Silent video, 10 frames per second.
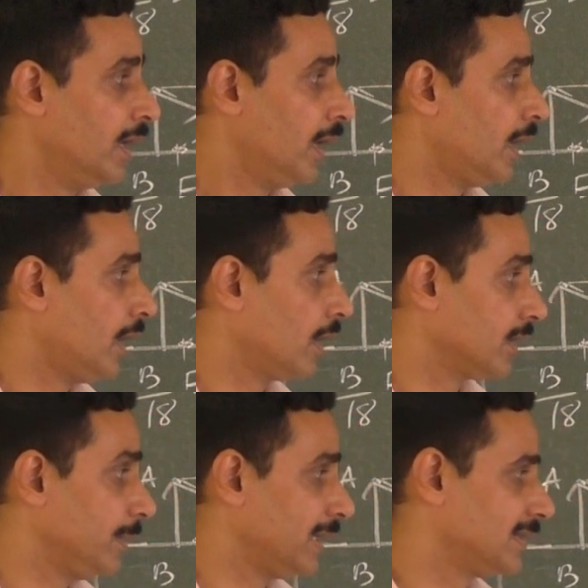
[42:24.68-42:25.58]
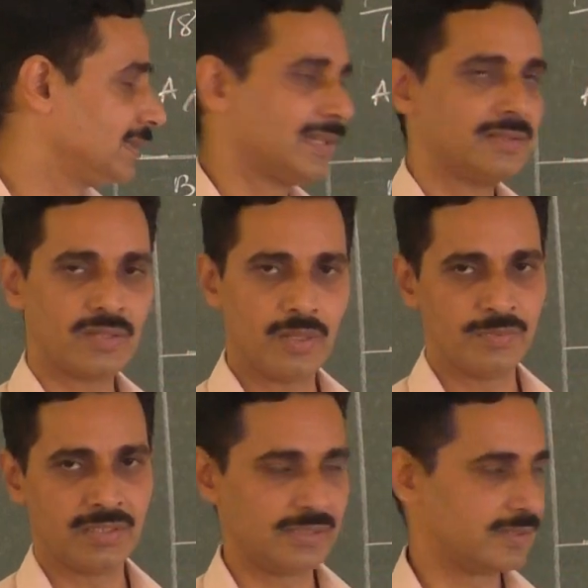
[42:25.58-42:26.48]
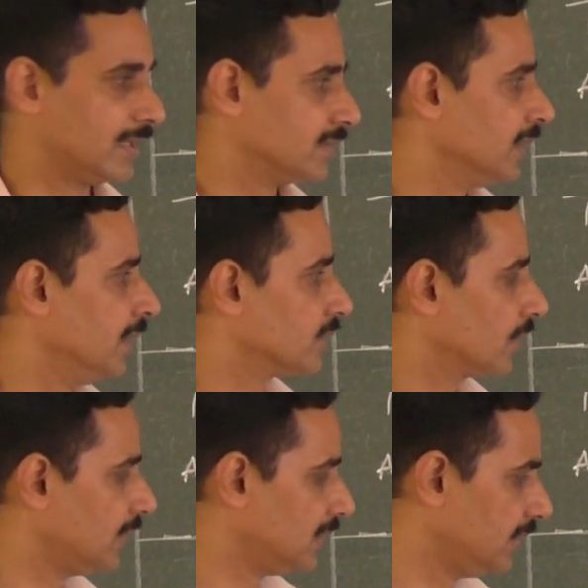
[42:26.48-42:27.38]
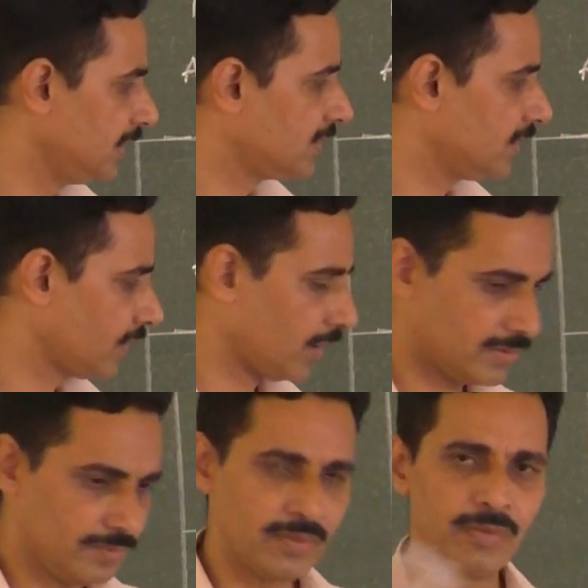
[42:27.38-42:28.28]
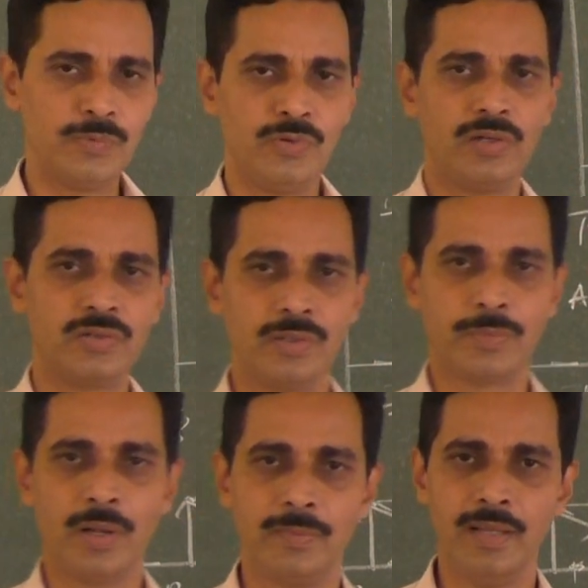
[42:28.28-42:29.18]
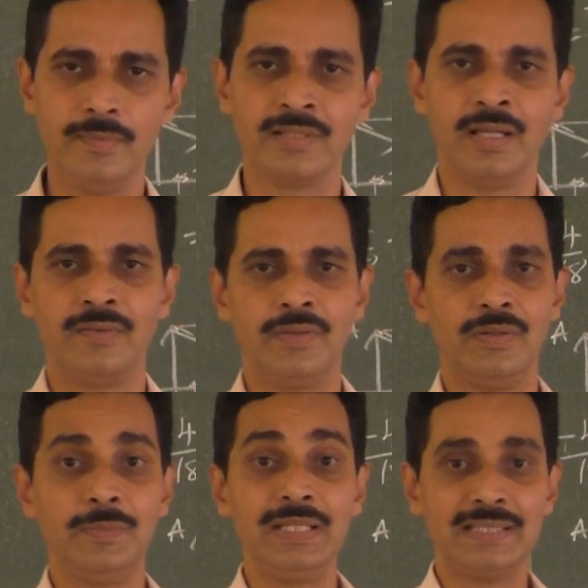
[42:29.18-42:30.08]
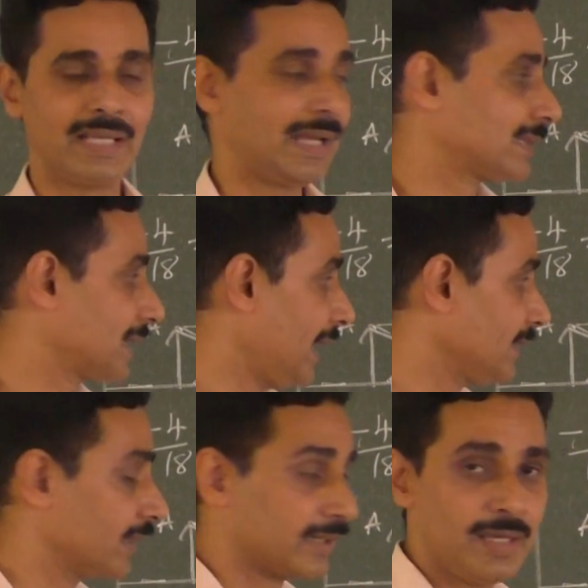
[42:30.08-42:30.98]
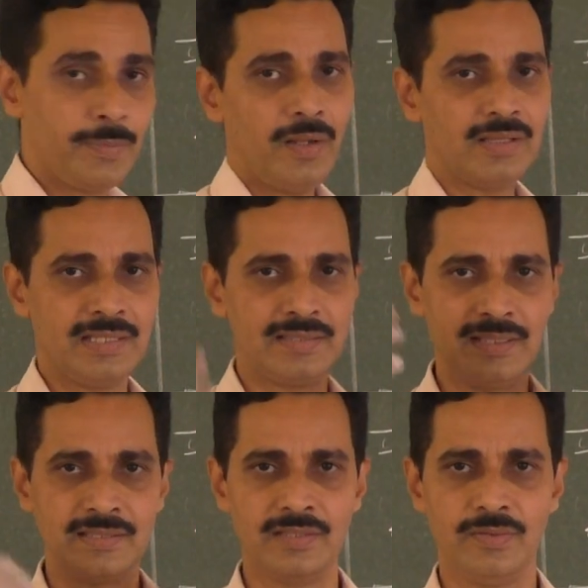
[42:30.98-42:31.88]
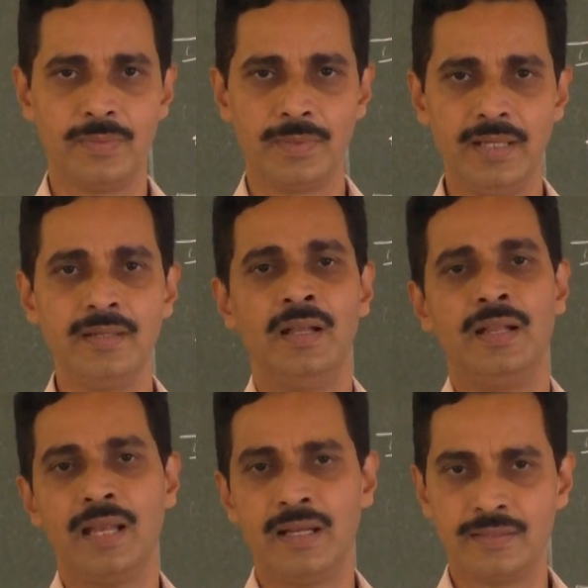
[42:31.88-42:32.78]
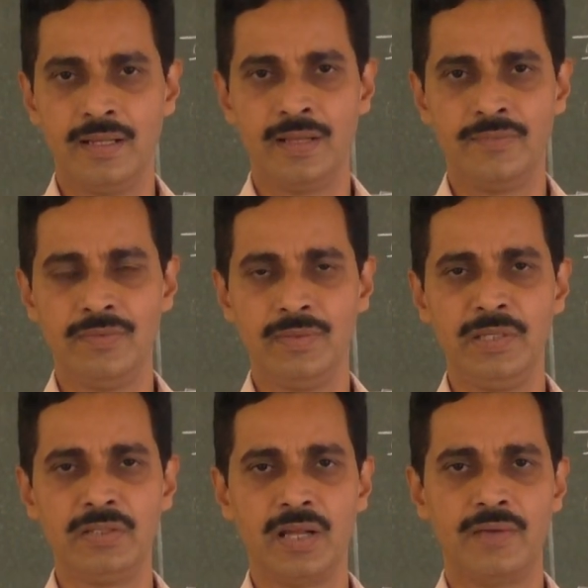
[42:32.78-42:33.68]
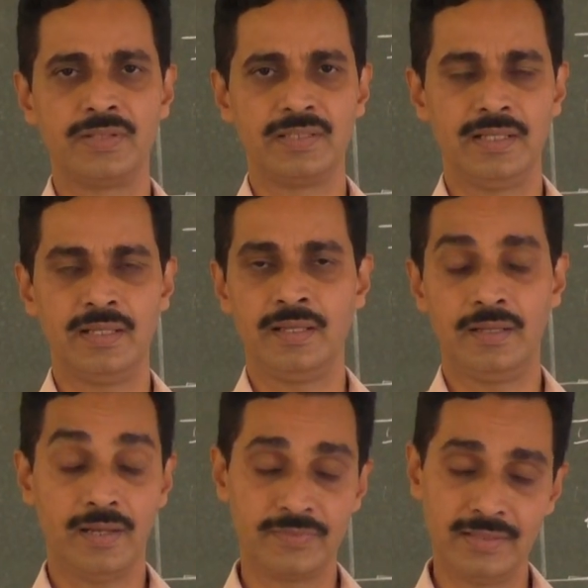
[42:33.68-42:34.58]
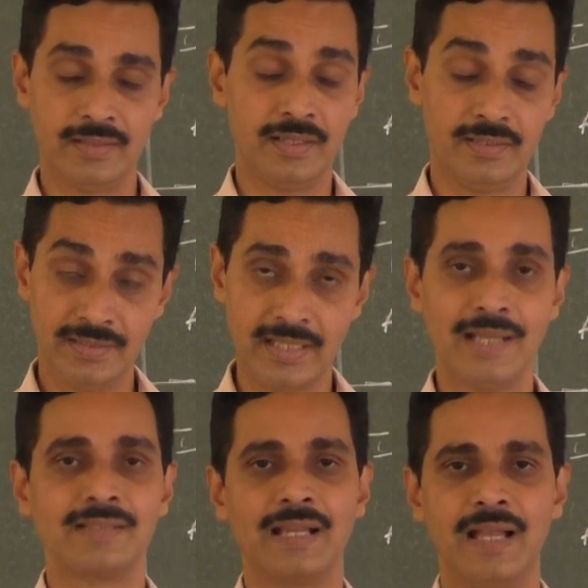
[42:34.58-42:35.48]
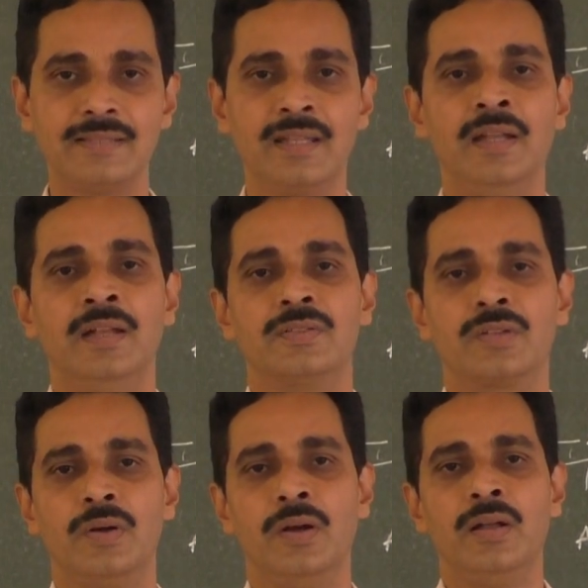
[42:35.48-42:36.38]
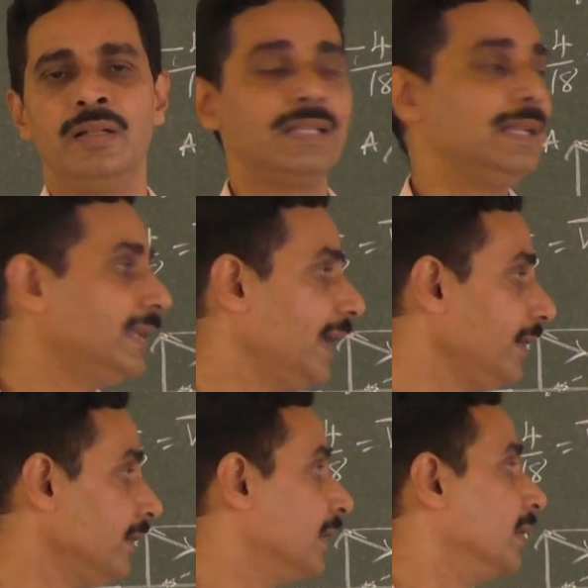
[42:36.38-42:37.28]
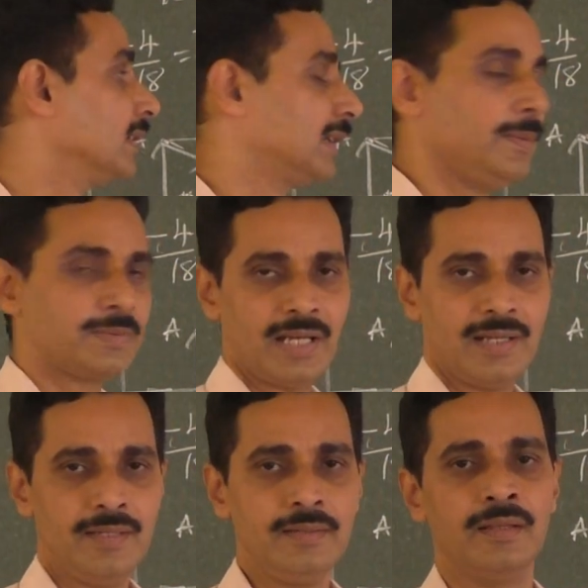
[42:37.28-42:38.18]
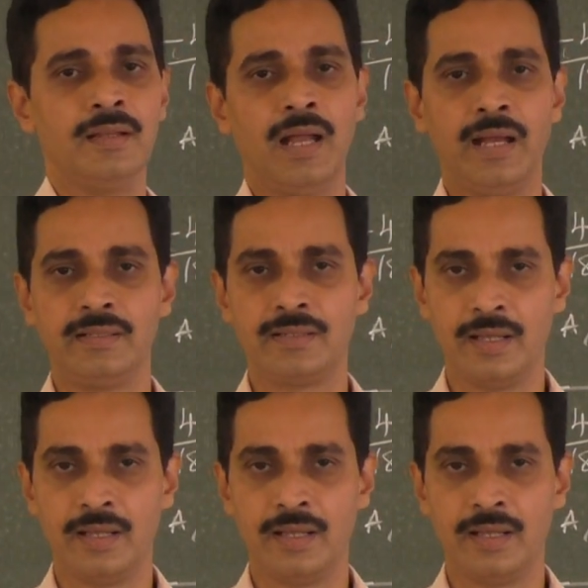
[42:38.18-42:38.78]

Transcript: or image distance and object distance. So with this introduction we will move on to the problems. We will meet in the next class. Keep all these things in your brain. We will meet after in the next class. So till then, keep studying and